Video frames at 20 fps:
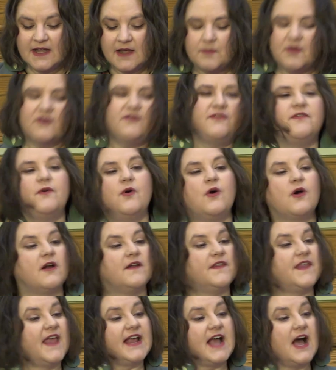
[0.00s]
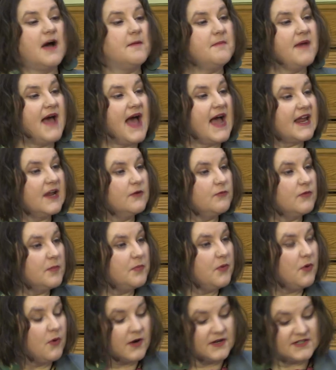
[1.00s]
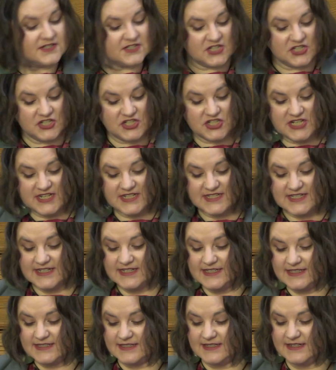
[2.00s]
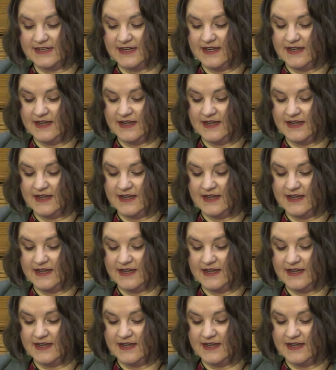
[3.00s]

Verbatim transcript: before they come back and report to Jesus,